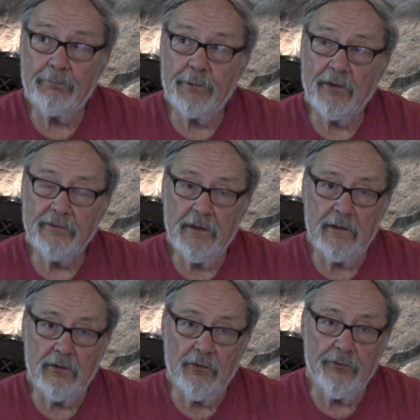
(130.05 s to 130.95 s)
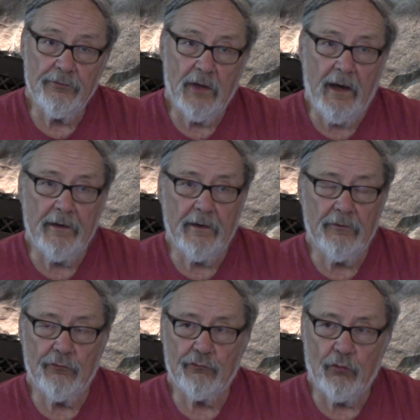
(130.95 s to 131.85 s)
personally use
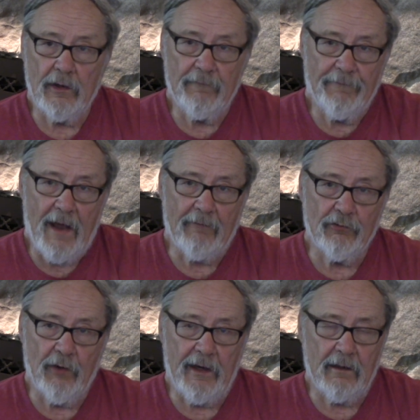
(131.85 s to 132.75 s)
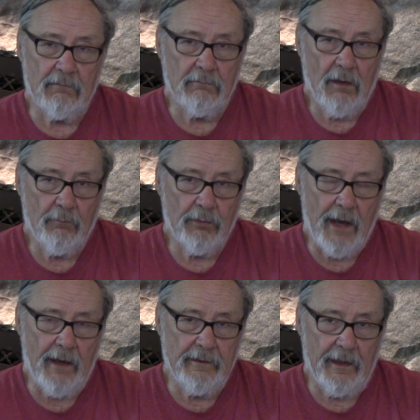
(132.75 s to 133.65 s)
125 grain
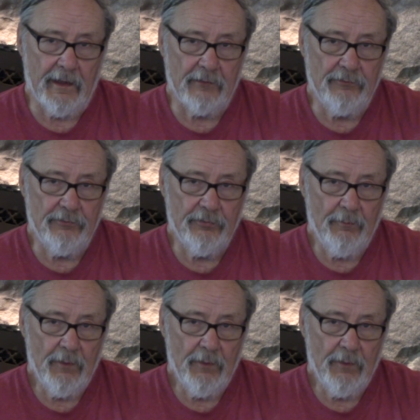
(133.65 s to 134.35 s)
broadheads,